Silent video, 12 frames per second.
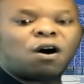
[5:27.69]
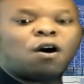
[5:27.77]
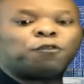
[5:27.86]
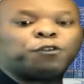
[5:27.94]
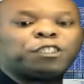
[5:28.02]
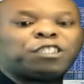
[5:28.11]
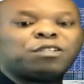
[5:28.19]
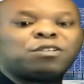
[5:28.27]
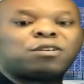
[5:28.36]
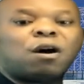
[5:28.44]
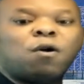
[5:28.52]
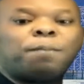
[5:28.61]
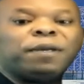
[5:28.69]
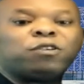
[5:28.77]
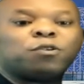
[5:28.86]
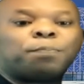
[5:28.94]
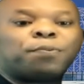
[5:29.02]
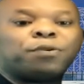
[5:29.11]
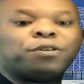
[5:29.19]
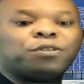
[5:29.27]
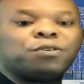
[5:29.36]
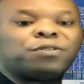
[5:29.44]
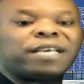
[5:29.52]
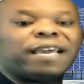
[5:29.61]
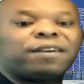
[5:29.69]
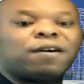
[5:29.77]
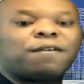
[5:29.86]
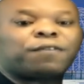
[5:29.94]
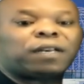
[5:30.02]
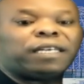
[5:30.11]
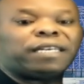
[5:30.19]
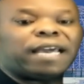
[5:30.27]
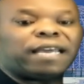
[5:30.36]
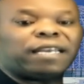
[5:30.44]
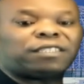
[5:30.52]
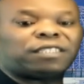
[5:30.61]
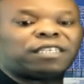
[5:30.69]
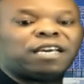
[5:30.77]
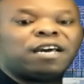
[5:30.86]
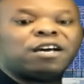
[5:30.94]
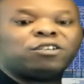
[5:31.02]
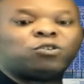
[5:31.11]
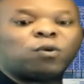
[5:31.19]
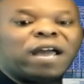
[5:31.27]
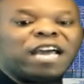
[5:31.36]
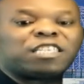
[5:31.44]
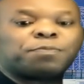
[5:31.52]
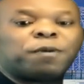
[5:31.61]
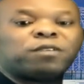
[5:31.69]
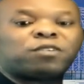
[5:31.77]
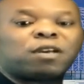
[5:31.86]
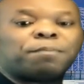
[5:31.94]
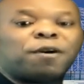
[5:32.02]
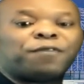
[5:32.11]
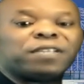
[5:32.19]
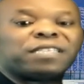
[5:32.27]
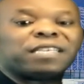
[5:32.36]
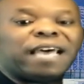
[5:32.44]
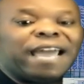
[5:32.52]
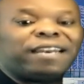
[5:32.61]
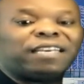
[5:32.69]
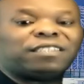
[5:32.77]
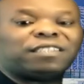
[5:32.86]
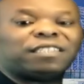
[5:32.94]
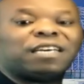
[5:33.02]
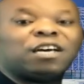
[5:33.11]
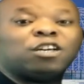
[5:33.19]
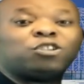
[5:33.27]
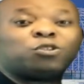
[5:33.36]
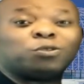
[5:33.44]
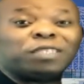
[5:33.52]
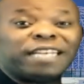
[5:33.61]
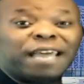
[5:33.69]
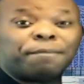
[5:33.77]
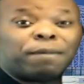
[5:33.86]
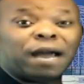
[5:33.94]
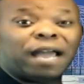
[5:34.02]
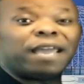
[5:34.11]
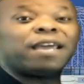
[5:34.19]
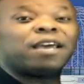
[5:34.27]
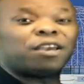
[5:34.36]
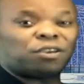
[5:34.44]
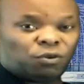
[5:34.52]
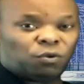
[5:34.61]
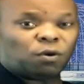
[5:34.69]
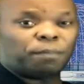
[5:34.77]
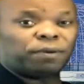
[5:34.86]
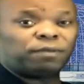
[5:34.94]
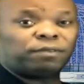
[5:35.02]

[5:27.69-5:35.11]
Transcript: Officials are hoping to produce enough clean energy to export some of its energy to nearby Europe.